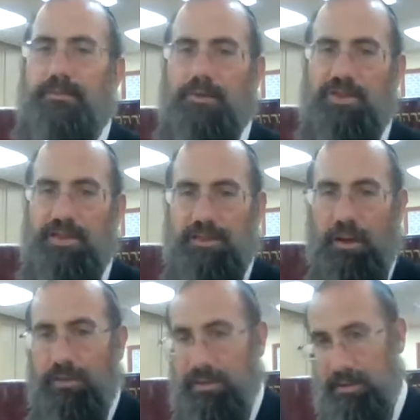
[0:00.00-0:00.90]
which is
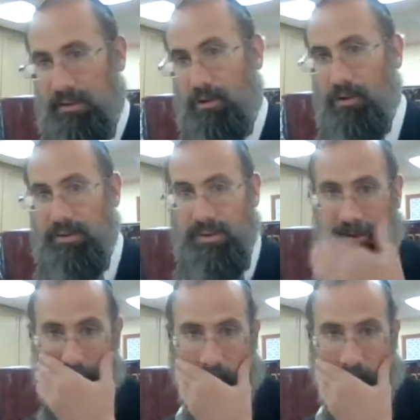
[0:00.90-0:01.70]
obviously the Gaon says it's all